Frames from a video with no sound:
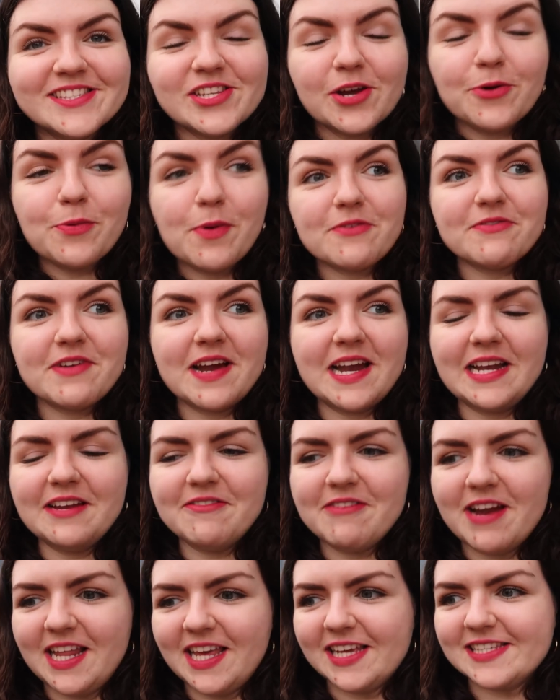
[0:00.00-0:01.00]
So we're
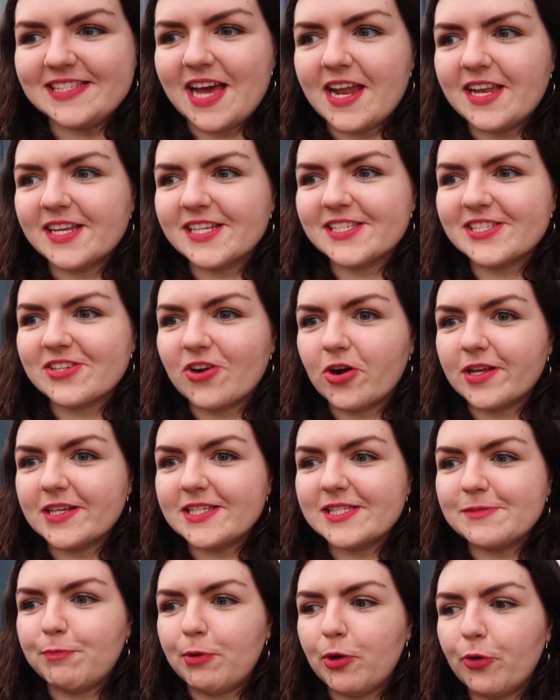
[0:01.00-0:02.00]
really excited to start
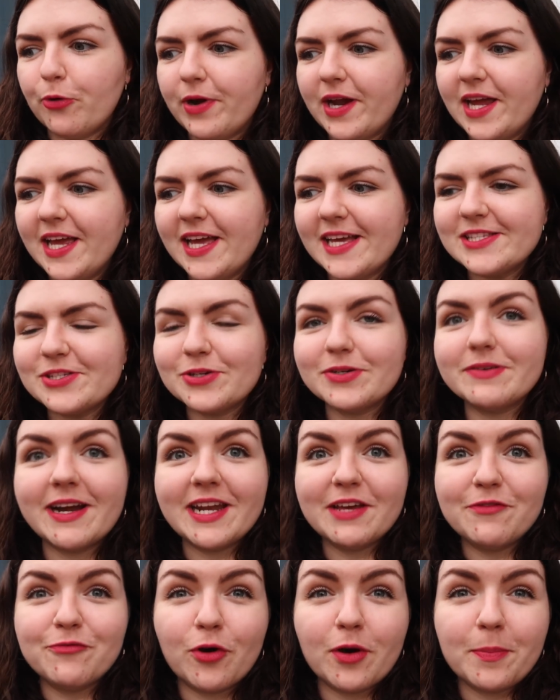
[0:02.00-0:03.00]
exploring. It's
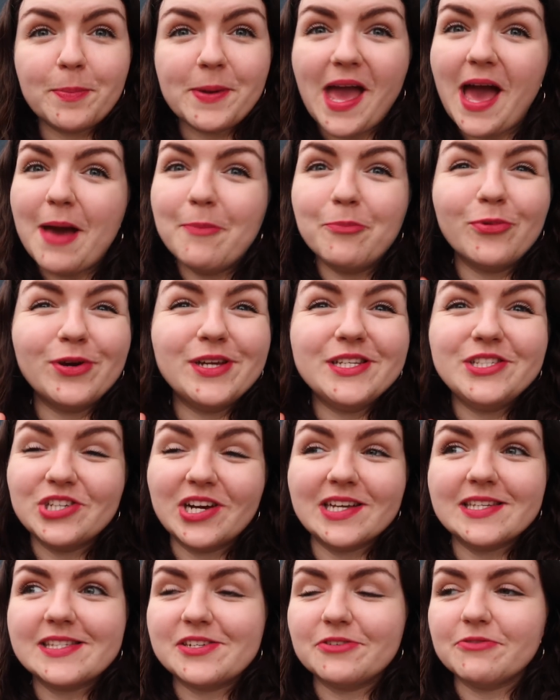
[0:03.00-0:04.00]
already 4 p.m. we
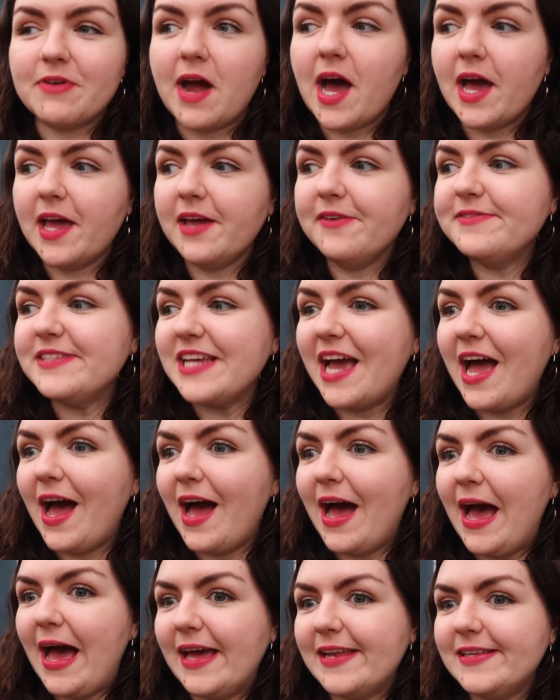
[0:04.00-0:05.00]
just arrived,
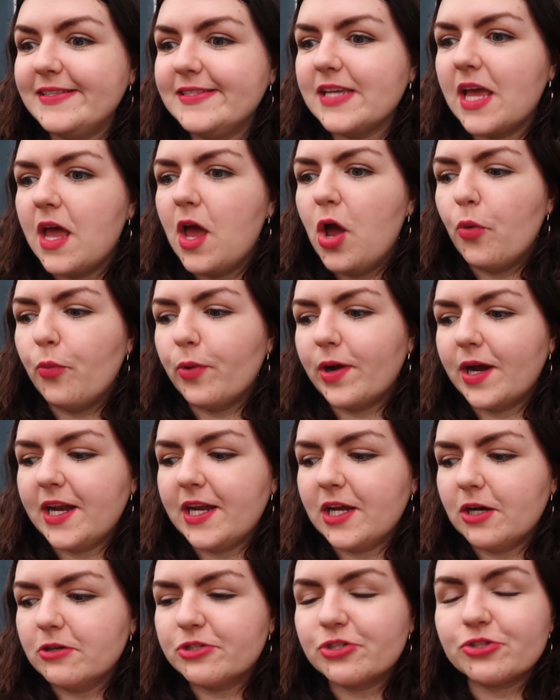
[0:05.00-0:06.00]
and we're
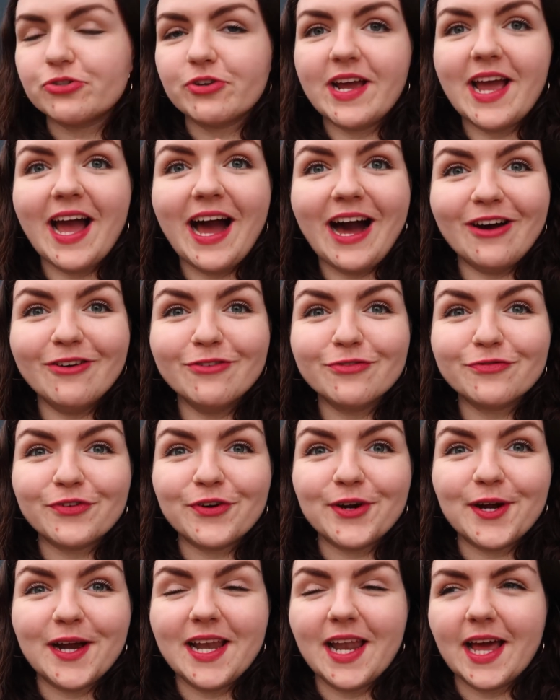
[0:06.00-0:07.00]
gonna go straight out
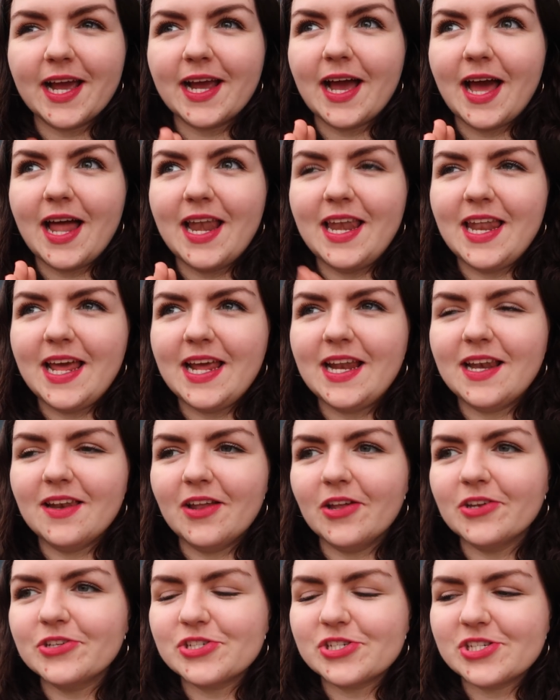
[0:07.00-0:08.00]
for like a late
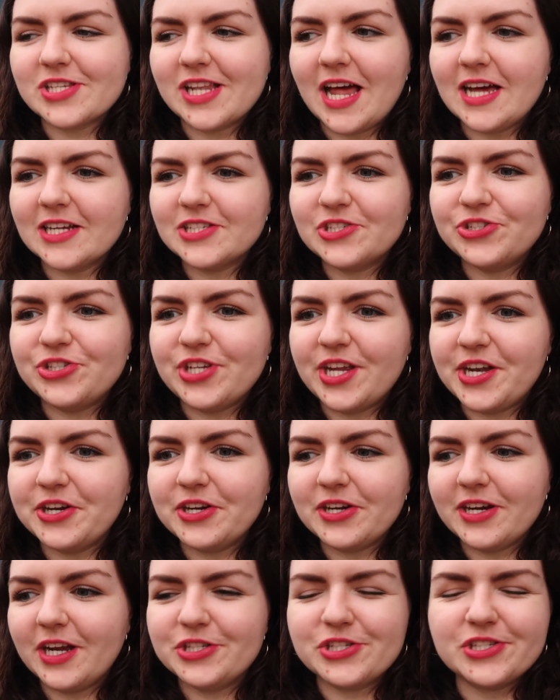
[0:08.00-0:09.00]
lunch slash
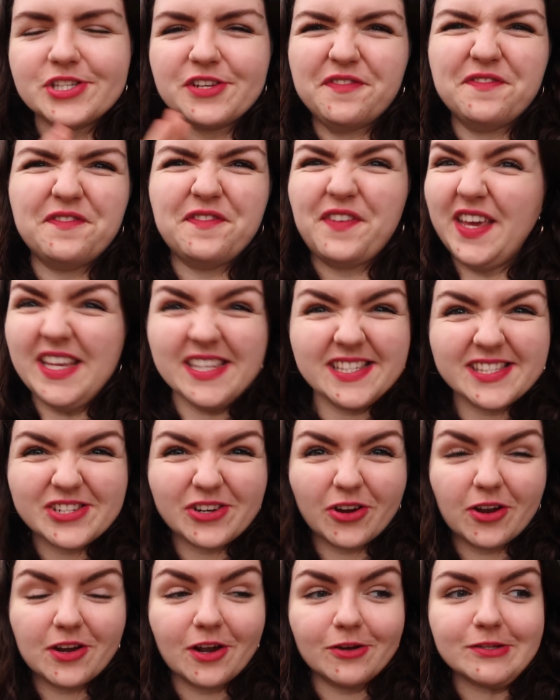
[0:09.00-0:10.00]
dinner and just
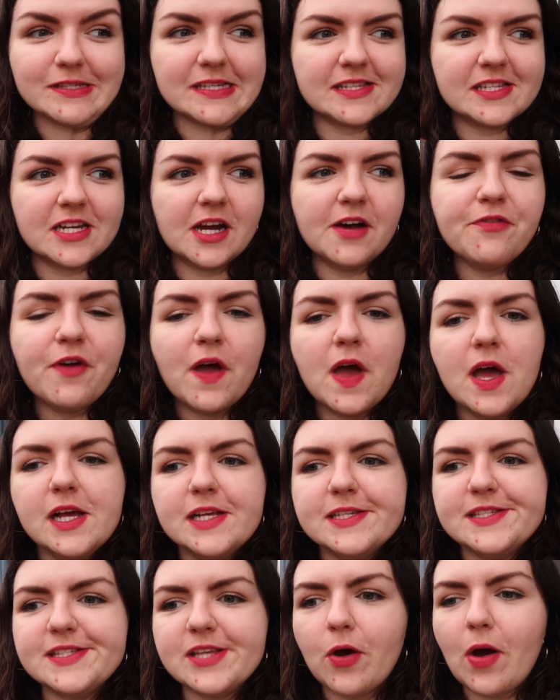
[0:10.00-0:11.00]
feast on loads of stuff.
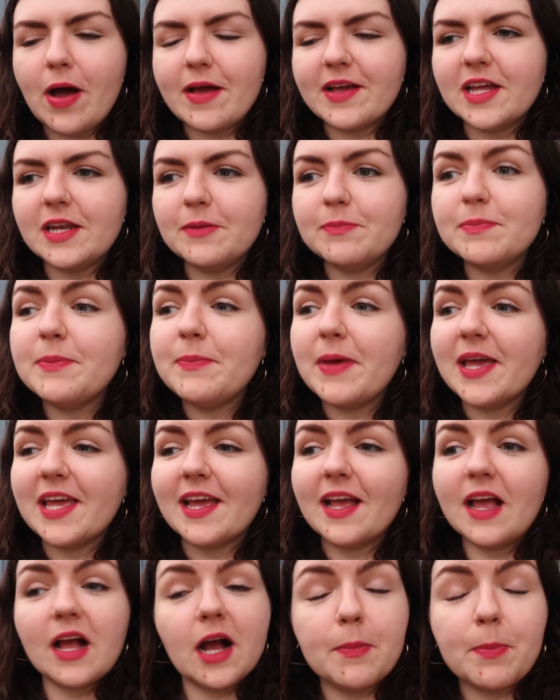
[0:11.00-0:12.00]
So I'm gonna be
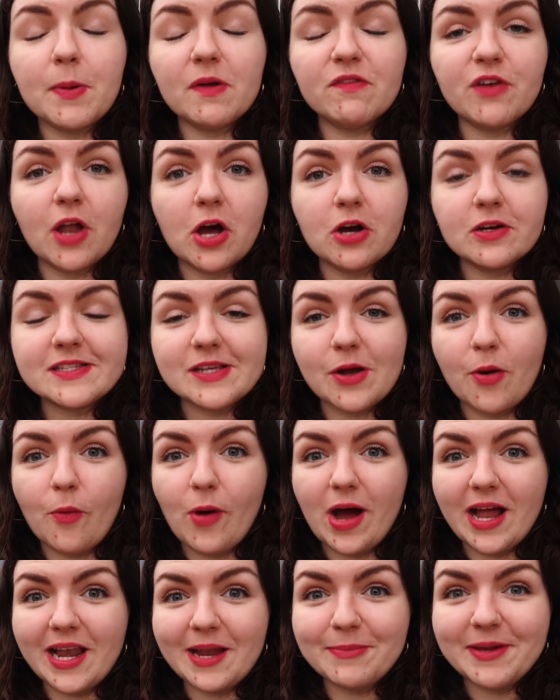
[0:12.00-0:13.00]
making a couple of vlogs
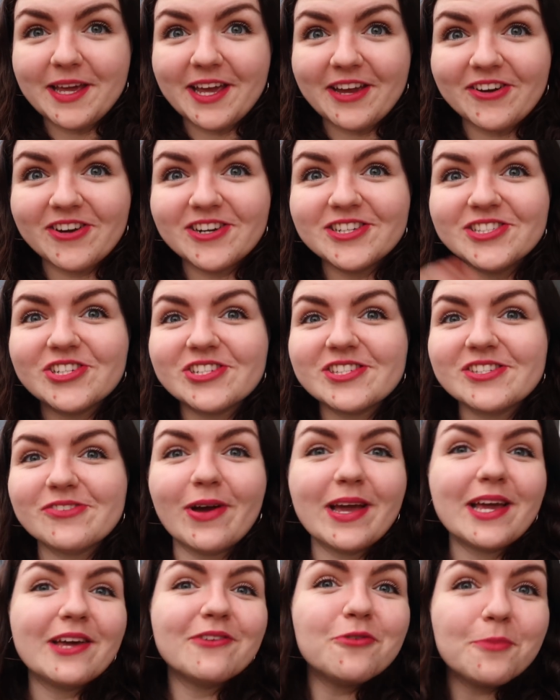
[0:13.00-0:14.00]
while I'm here, just so
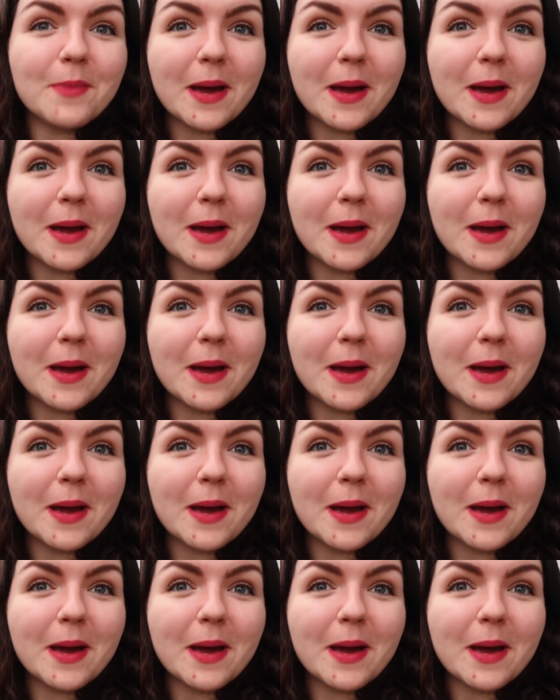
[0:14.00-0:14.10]
I can